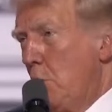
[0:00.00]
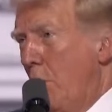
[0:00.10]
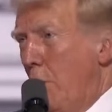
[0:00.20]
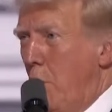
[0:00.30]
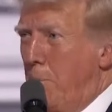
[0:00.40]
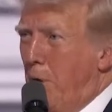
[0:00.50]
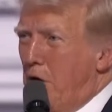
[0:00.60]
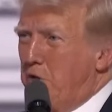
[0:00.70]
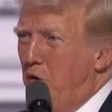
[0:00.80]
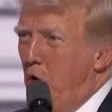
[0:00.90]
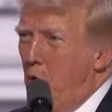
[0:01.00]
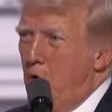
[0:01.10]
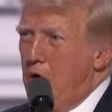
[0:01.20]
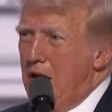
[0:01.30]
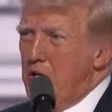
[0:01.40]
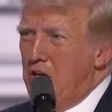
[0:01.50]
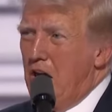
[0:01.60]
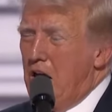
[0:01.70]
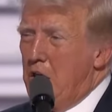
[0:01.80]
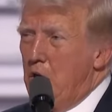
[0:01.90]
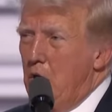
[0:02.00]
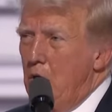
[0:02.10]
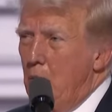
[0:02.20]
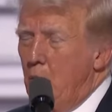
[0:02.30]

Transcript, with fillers: We will press forward, and together